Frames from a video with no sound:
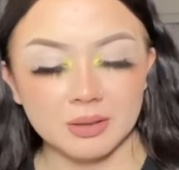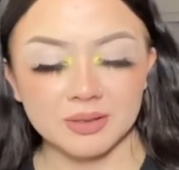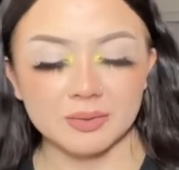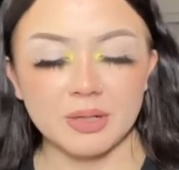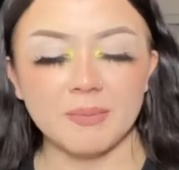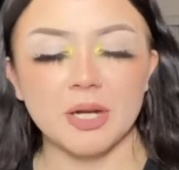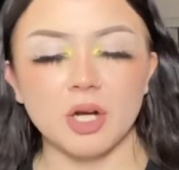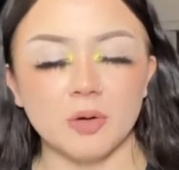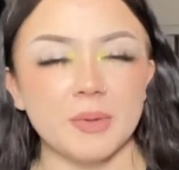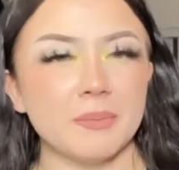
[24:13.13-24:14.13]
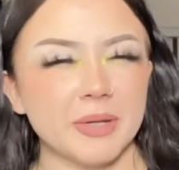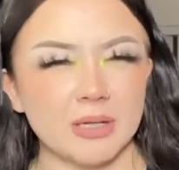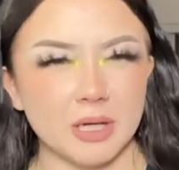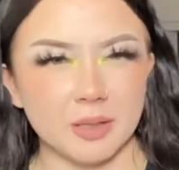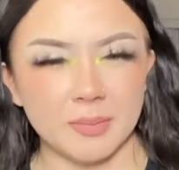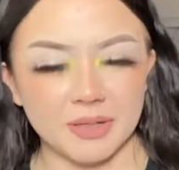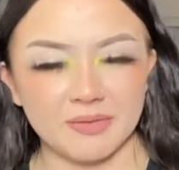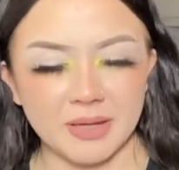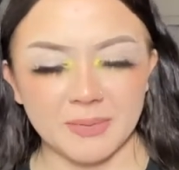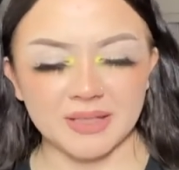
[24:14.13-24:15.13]
what I'm going to open but not open, if
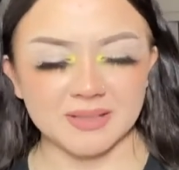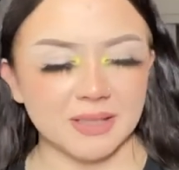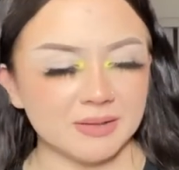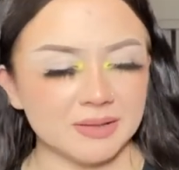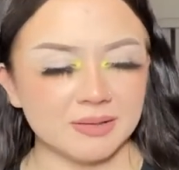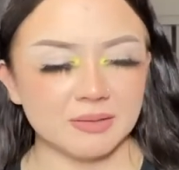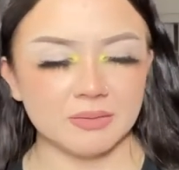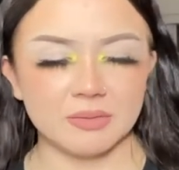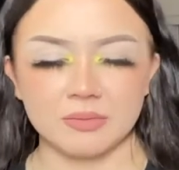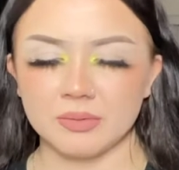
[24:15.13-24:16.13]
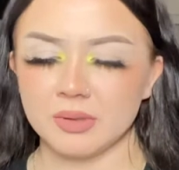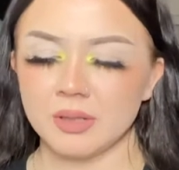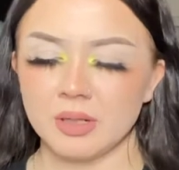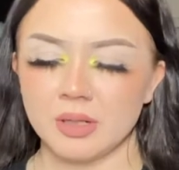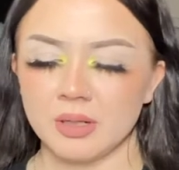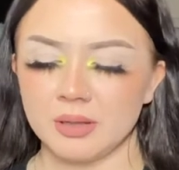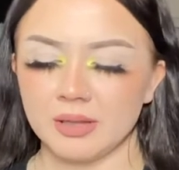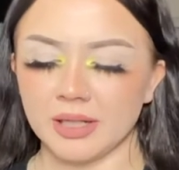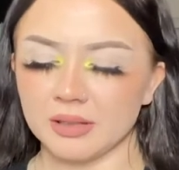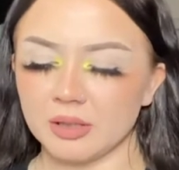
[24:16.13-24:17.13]
that makes sense.
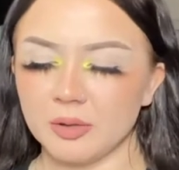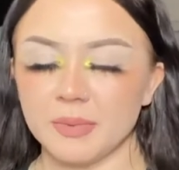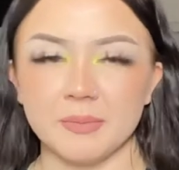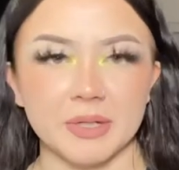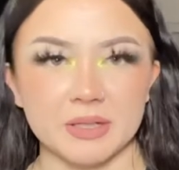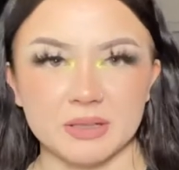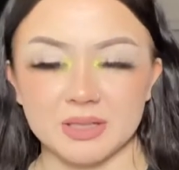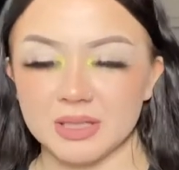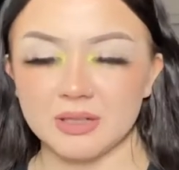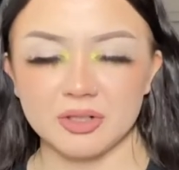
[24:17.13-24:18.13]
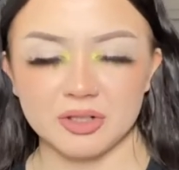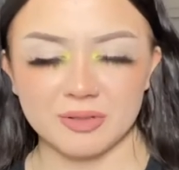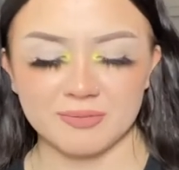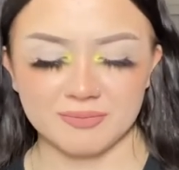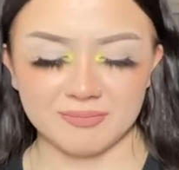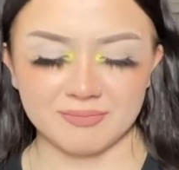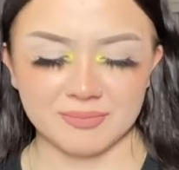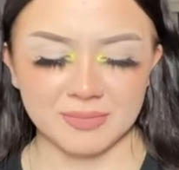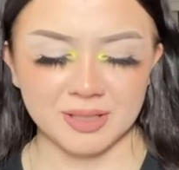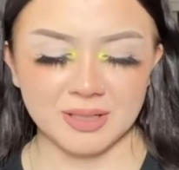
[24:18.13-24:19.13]
Like, open but not touch.
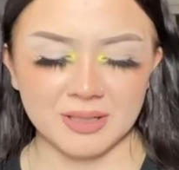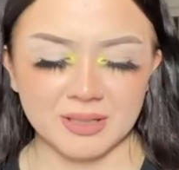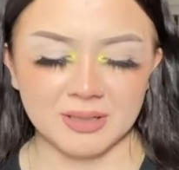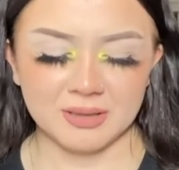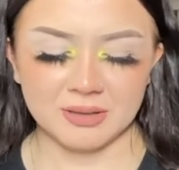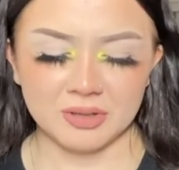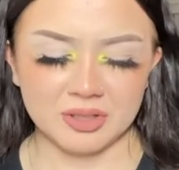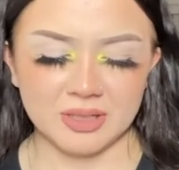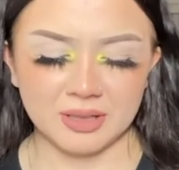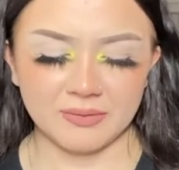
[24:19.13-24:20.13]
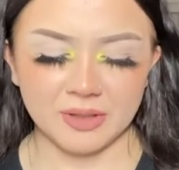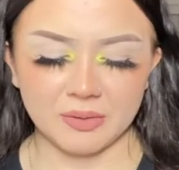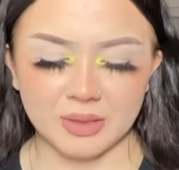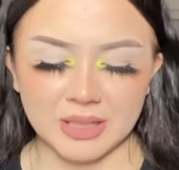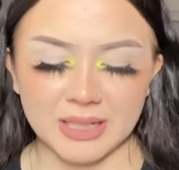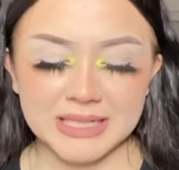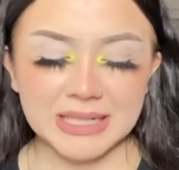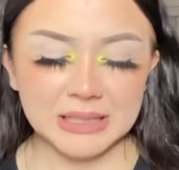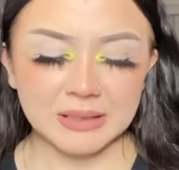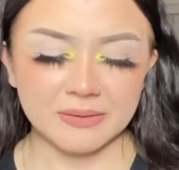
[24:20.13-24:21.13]
Just to give you an
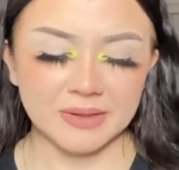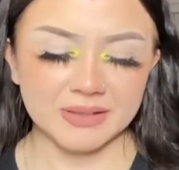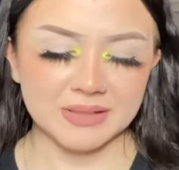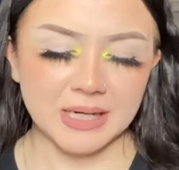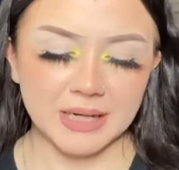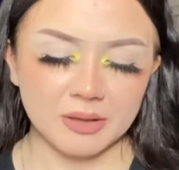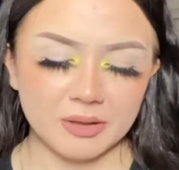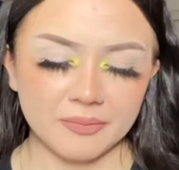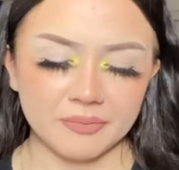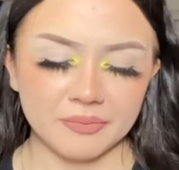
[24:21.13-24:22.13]
idea of the style.